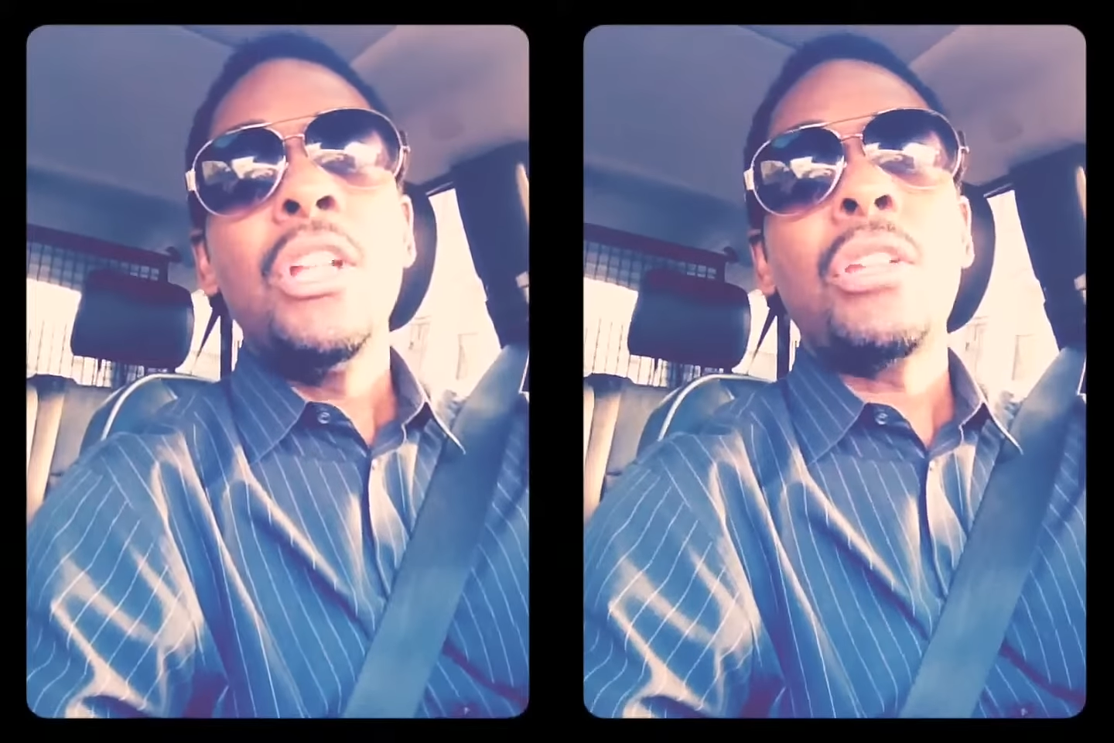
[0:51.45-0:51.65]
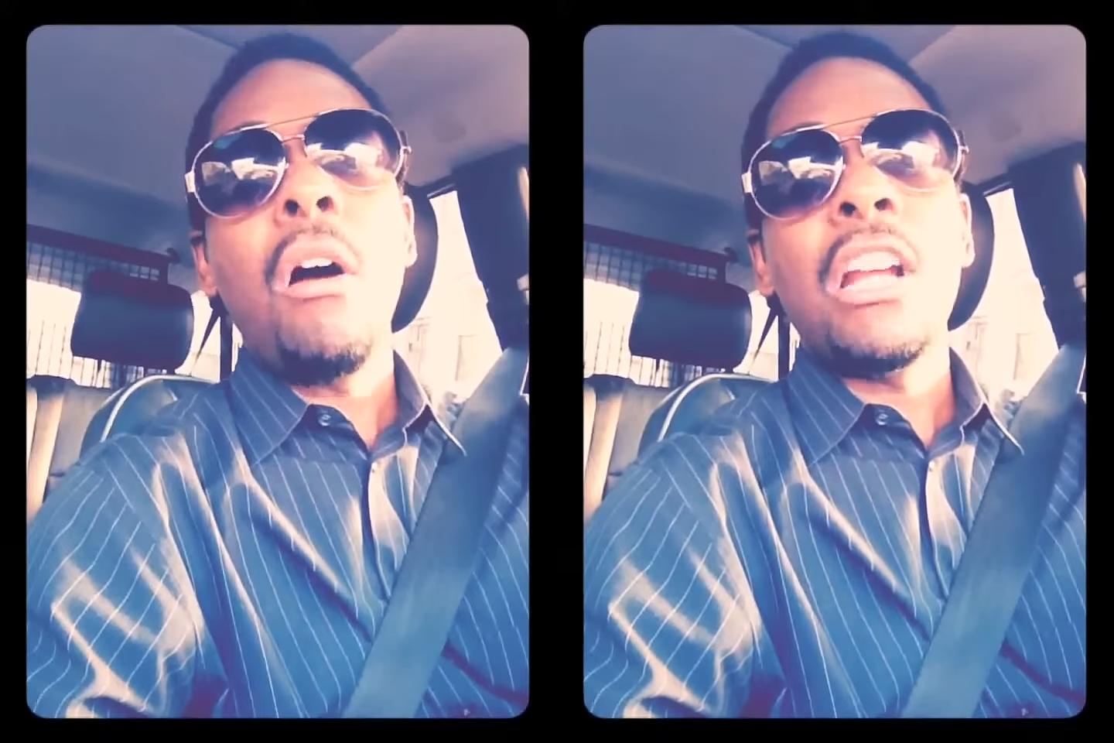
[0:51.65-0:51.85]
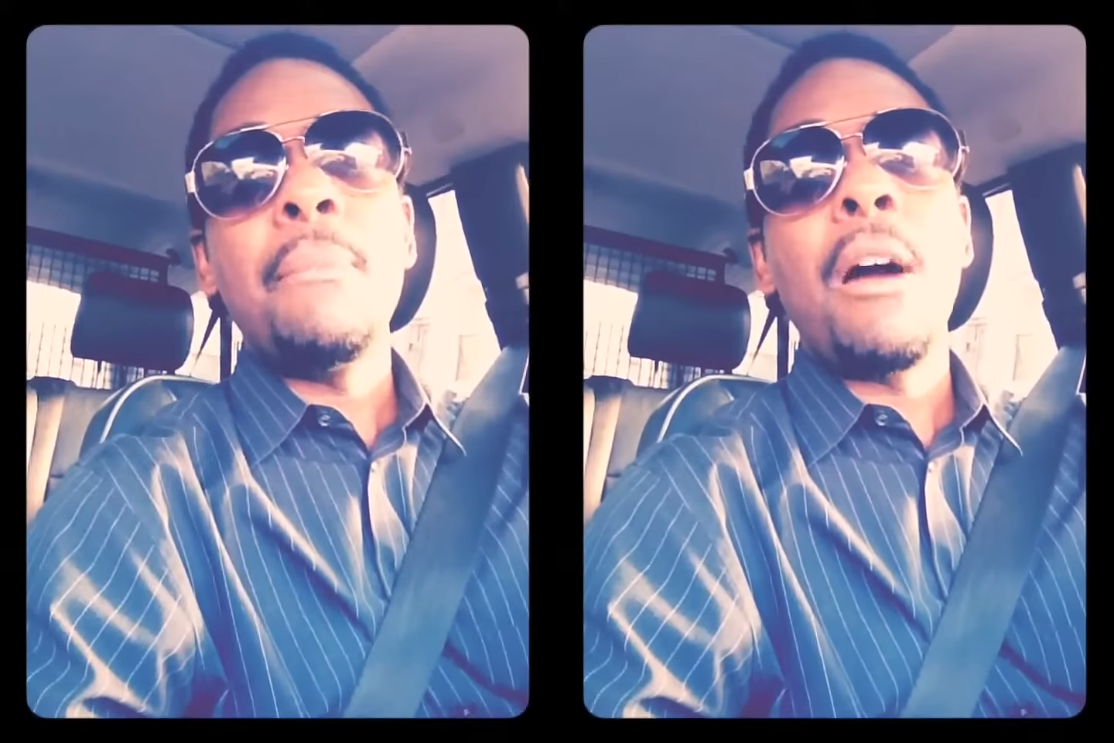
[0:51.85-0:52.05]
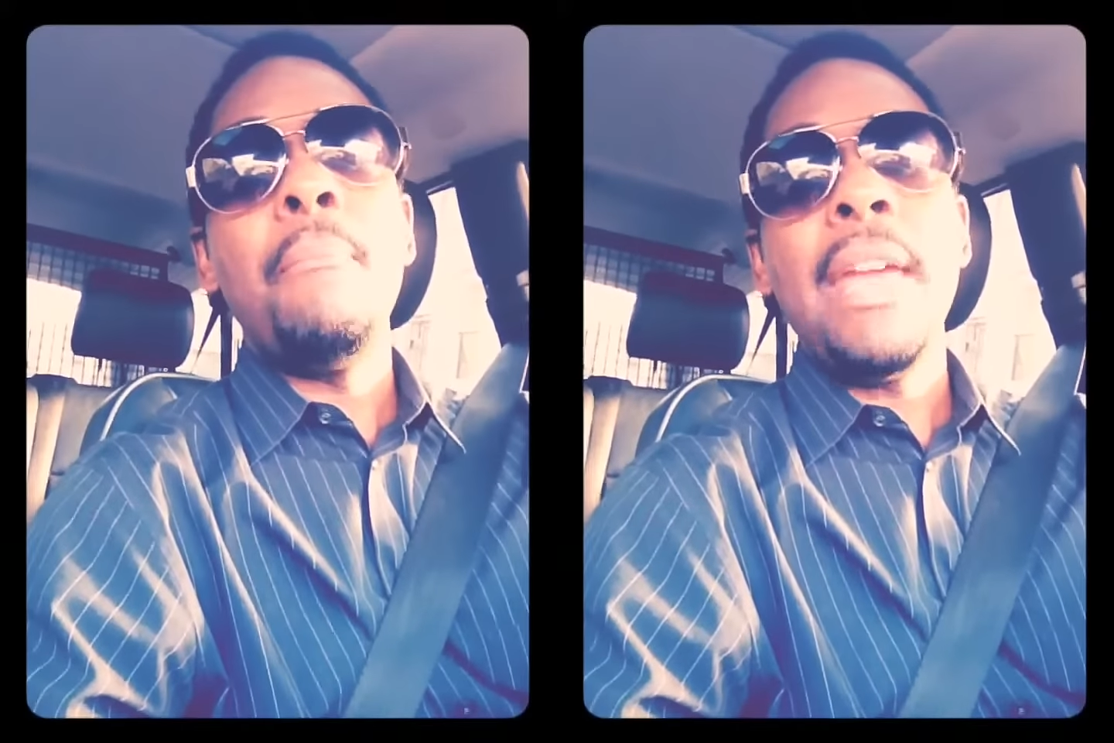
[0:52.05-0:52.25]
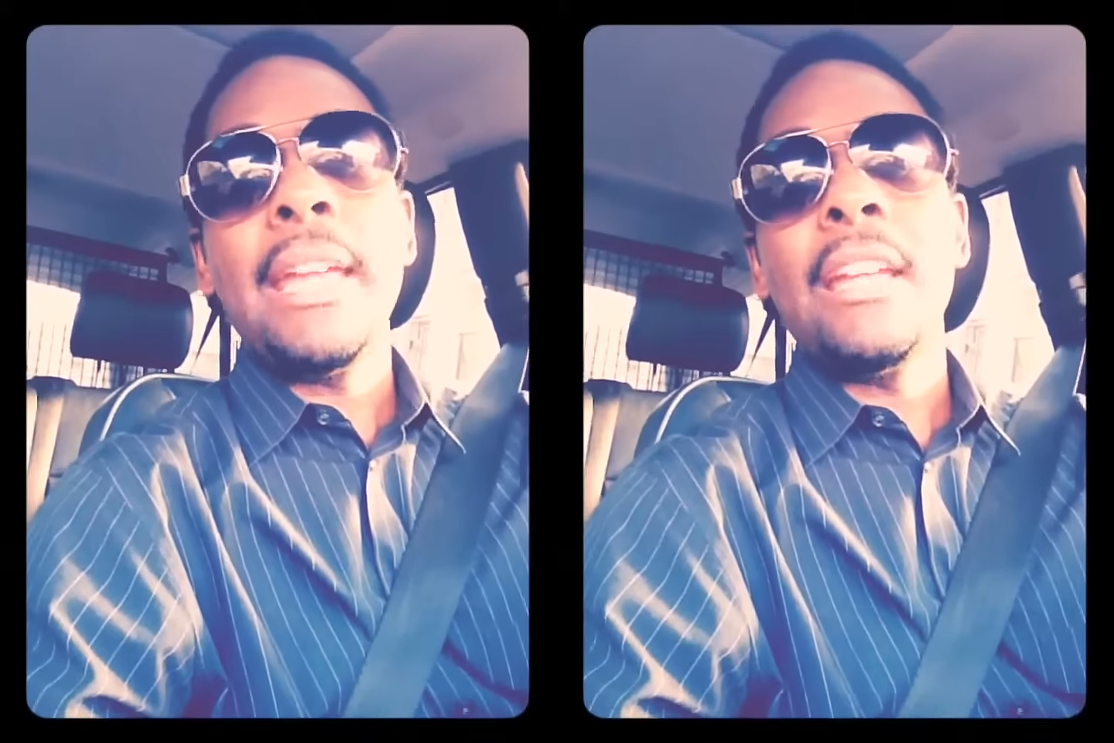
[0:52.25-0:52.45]
talking
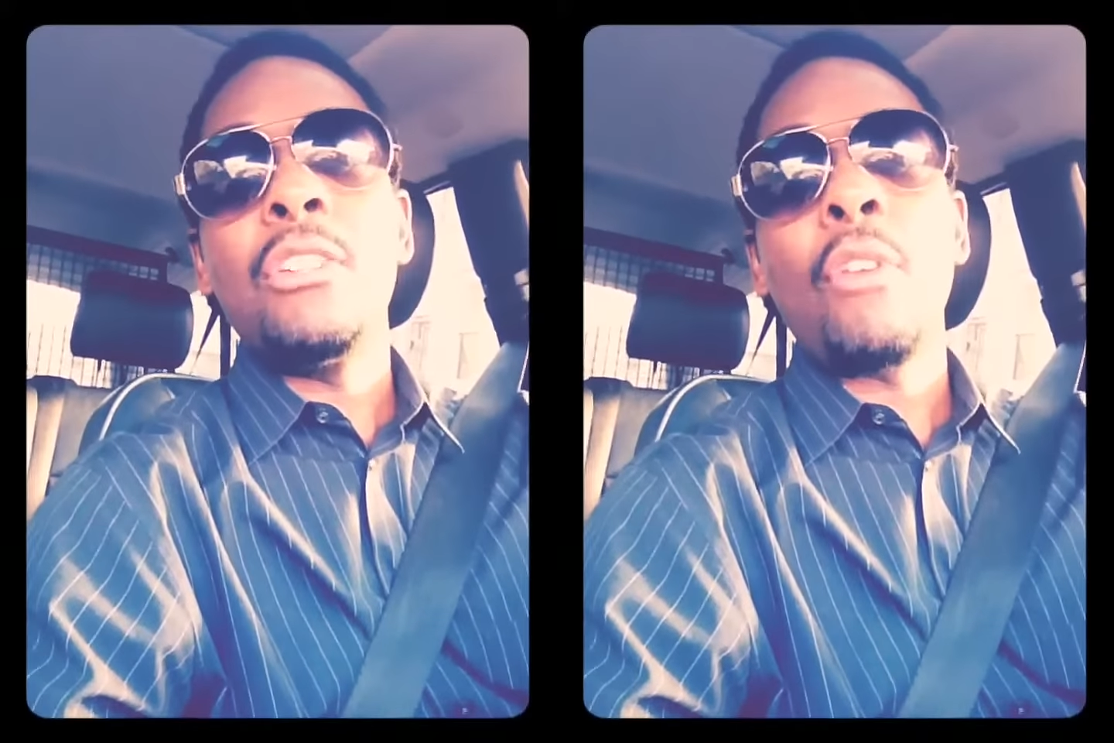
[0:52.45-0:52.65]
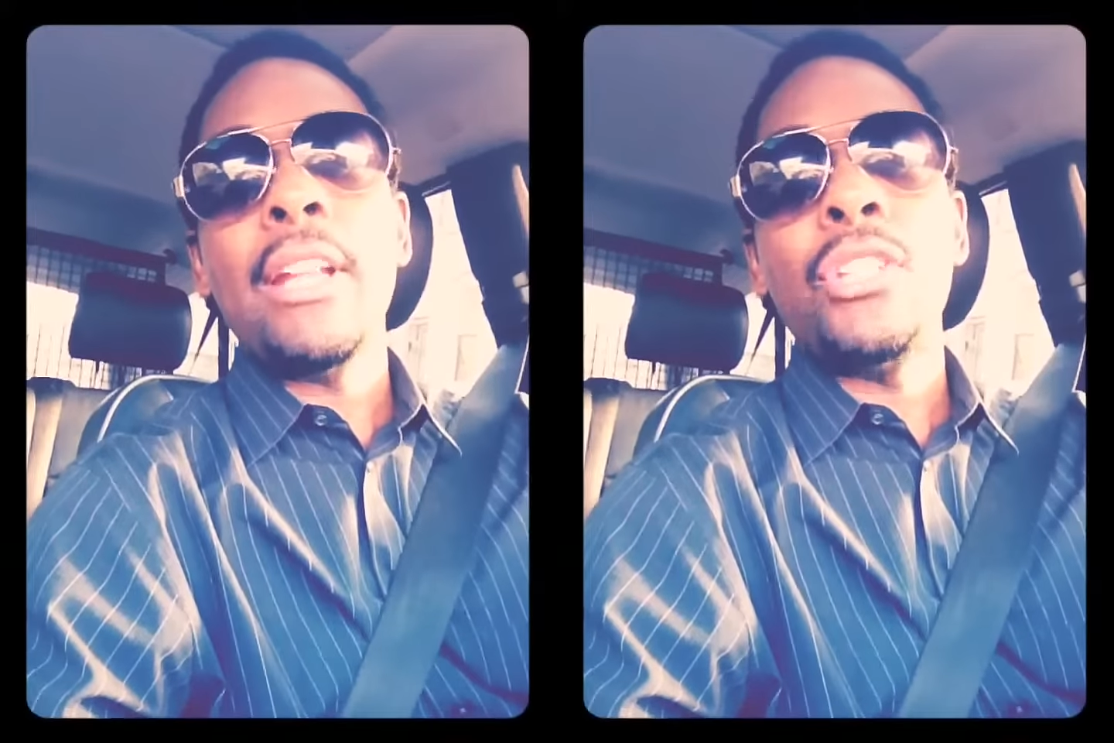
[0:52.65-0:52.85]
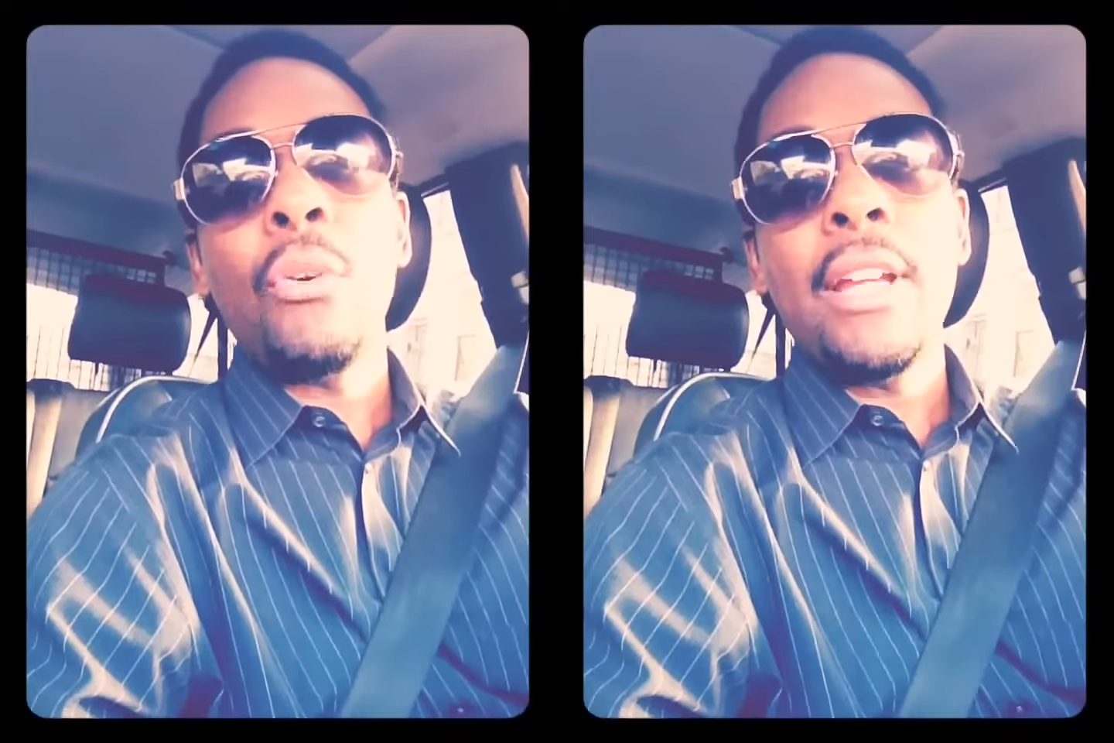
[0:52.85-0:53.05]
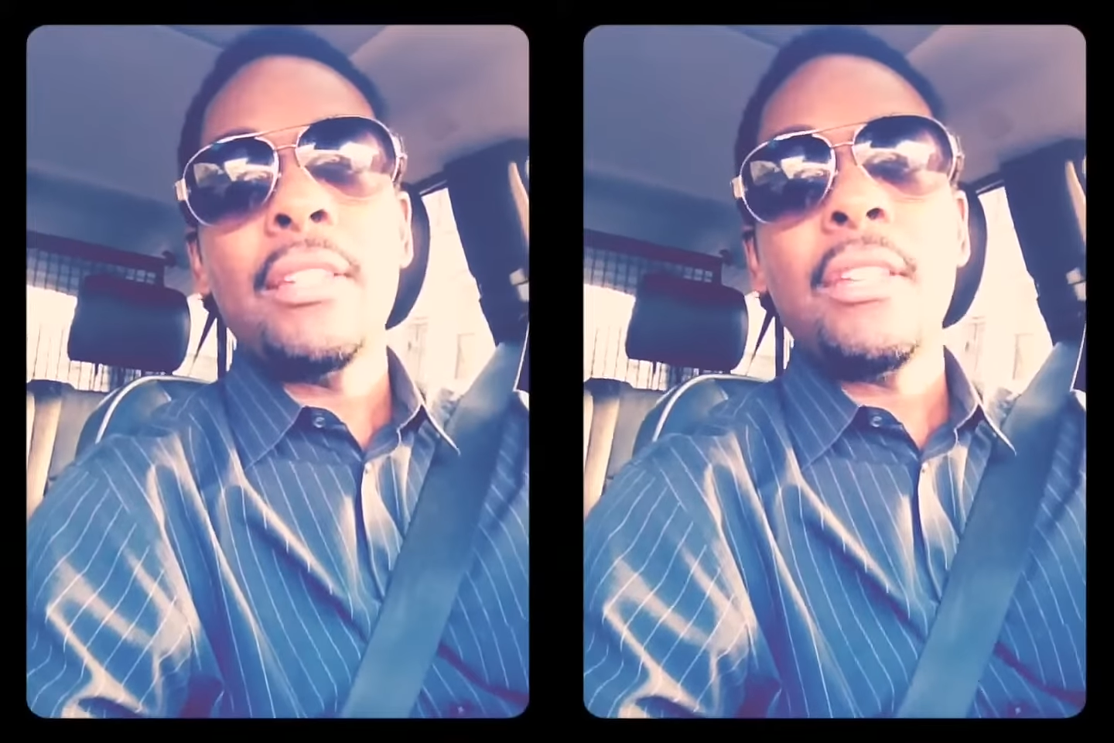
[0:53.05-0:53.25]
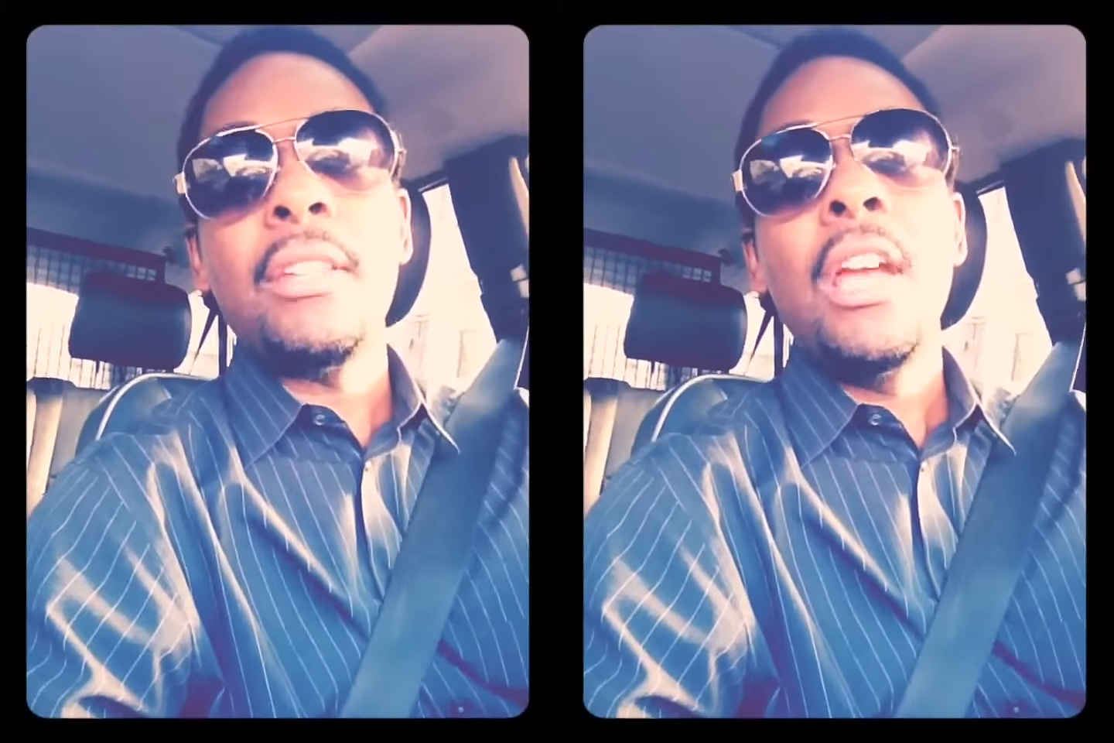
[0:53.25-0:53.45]
about making great
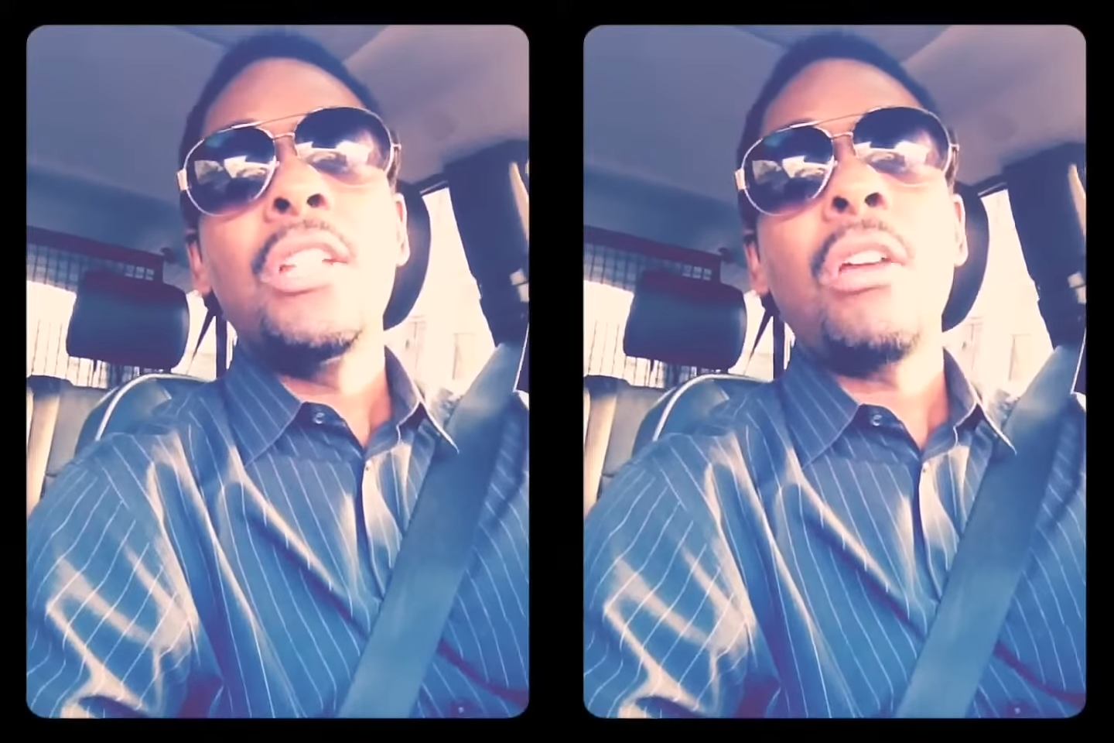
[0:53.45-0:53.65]
choices,